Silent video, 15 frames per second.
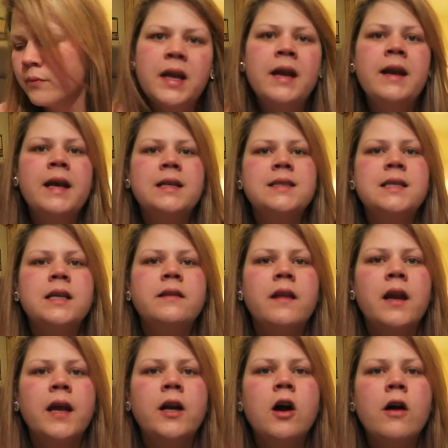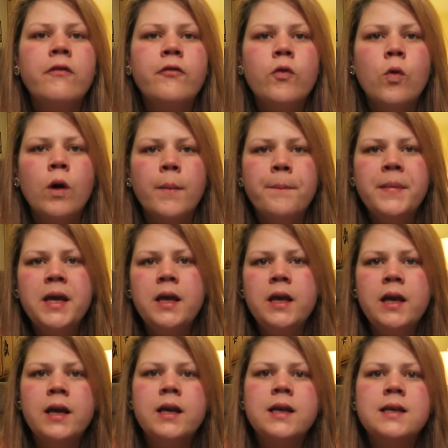And next thing that I got for
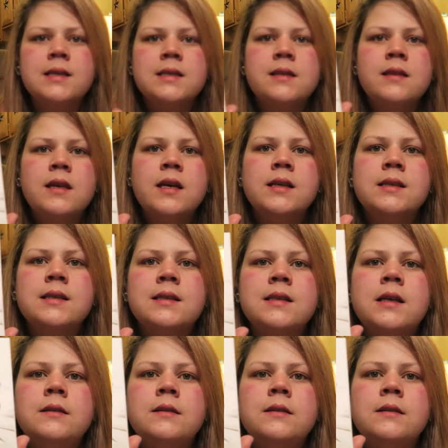me is this